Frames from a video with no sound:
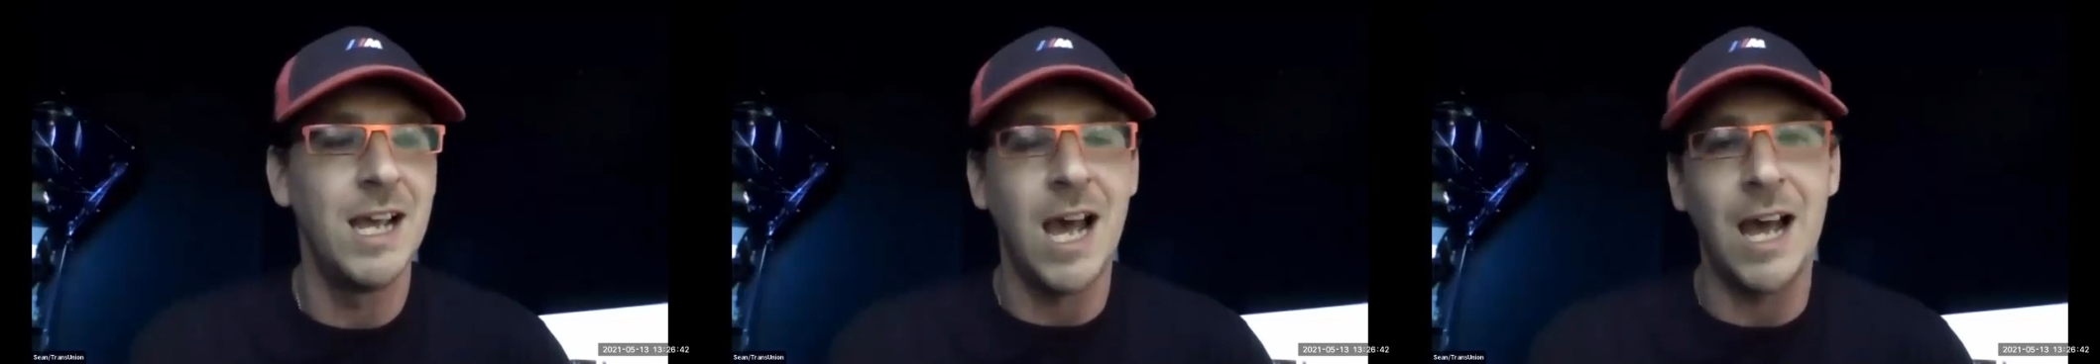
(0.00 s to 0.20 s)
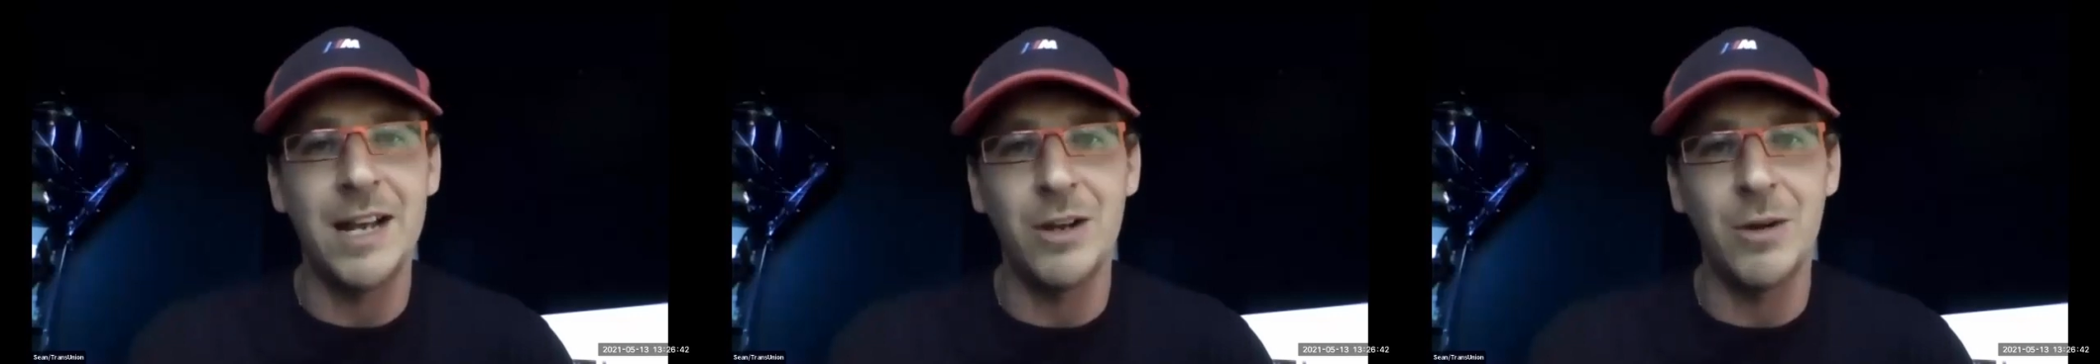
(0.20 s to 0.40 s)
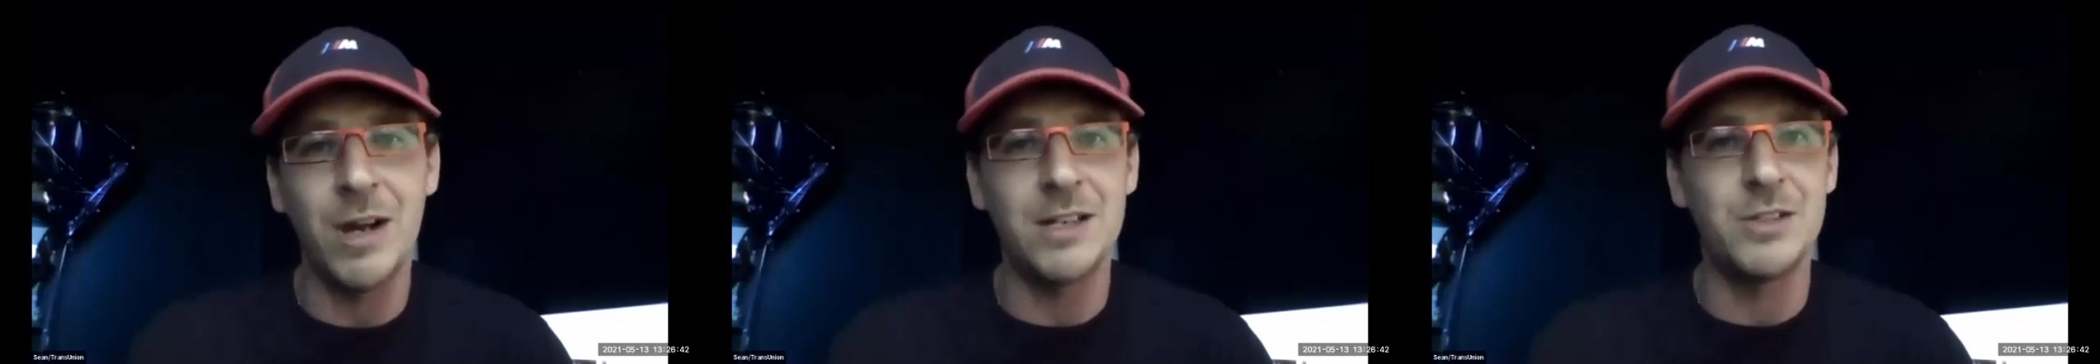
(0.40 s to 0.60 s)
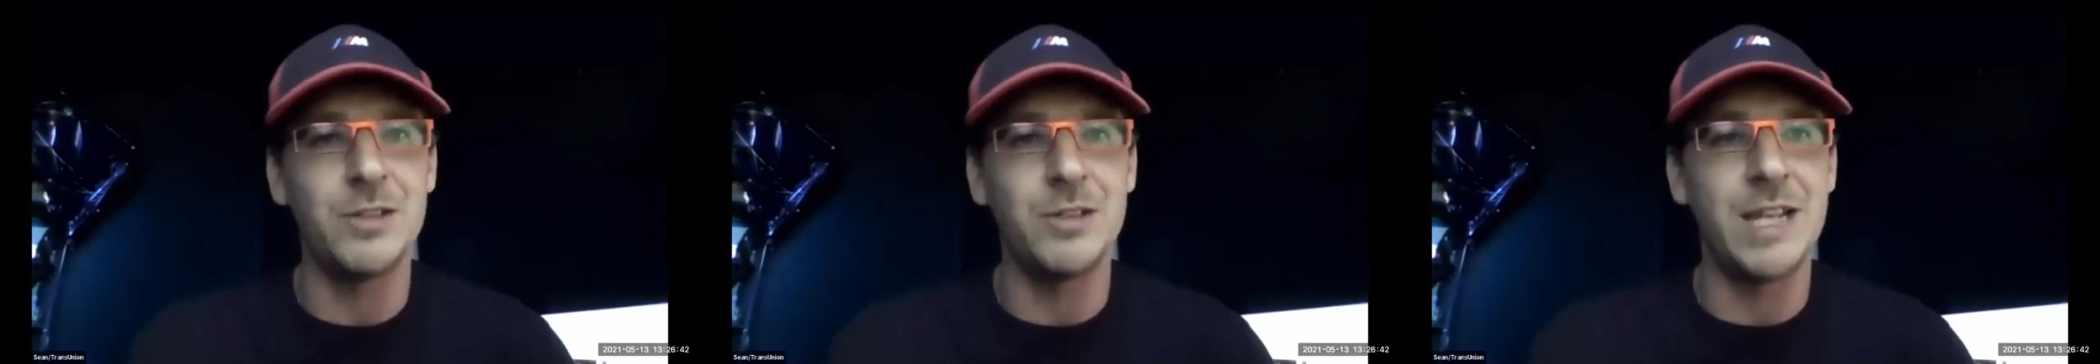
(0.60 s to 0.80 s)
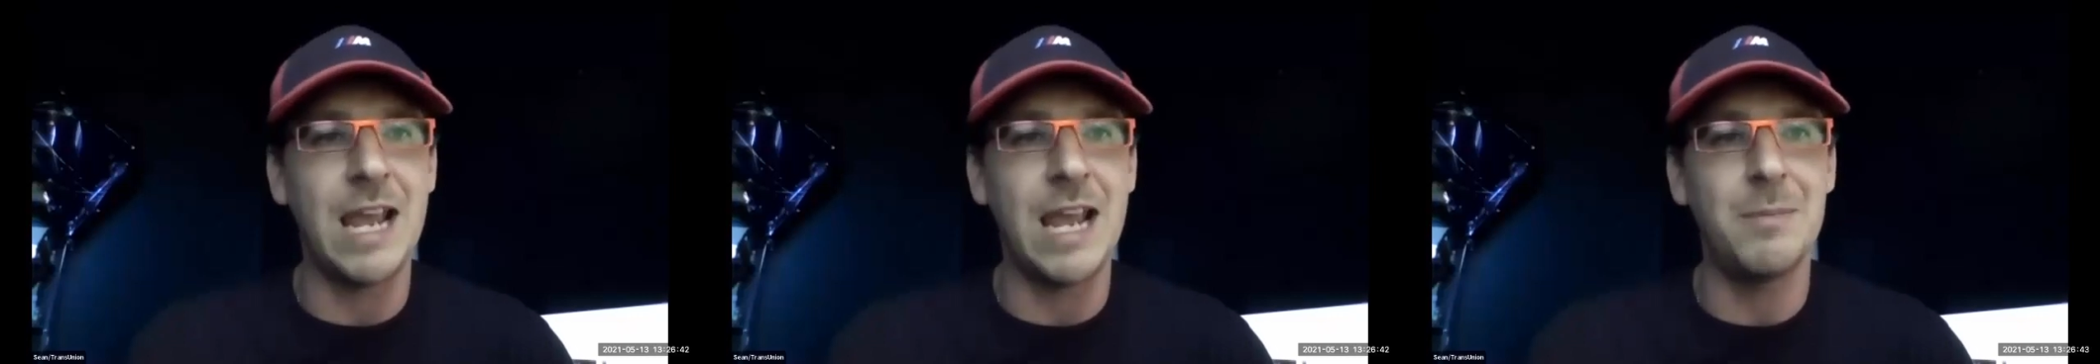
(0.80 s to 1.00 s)
I know how to do
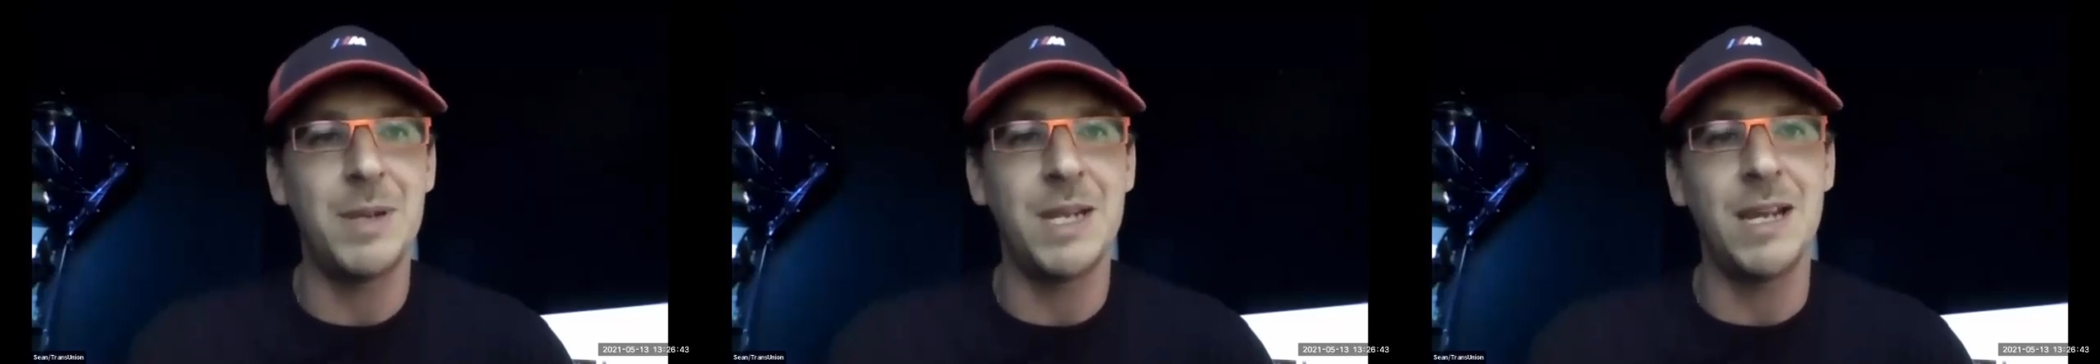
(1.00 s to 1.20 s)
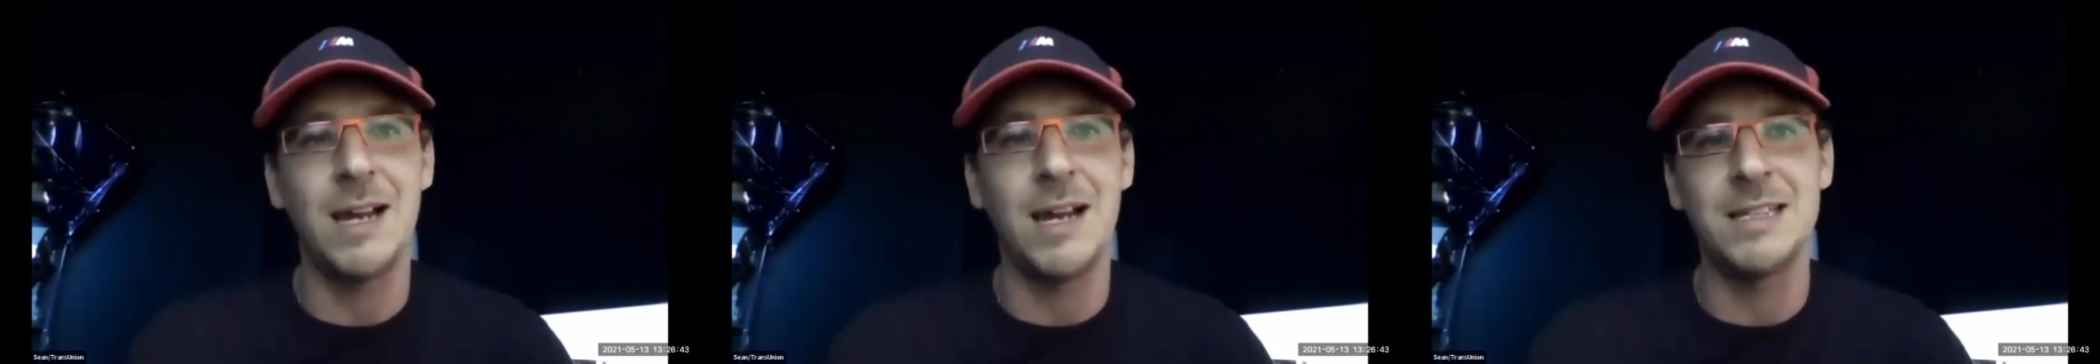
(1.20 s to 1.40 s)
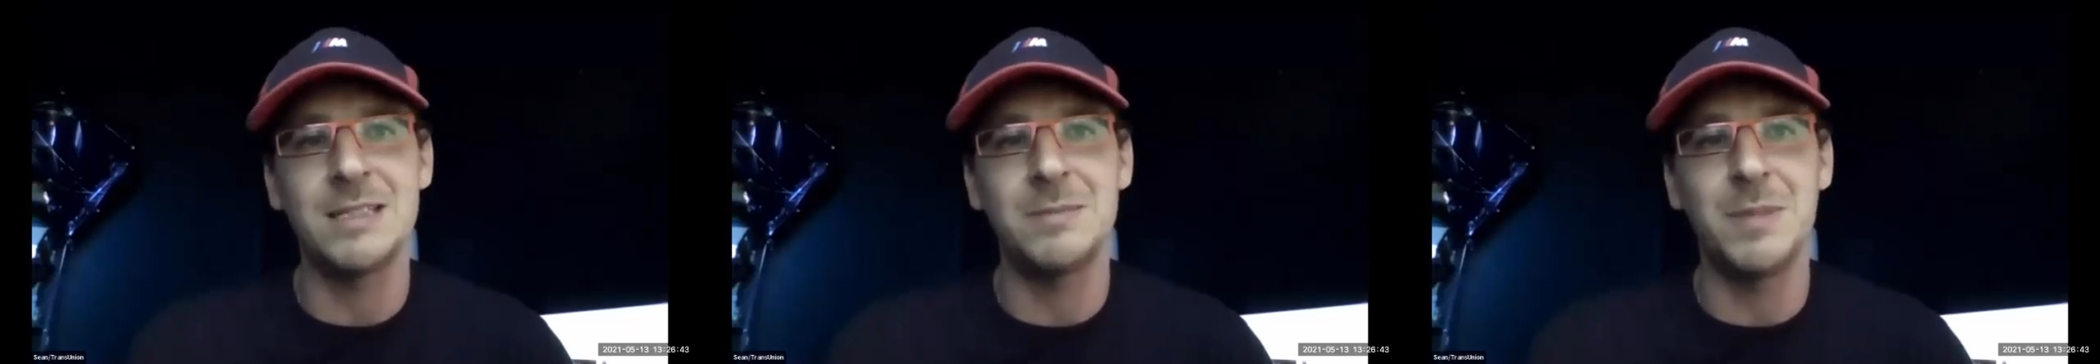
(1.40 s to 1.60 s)
the APIs.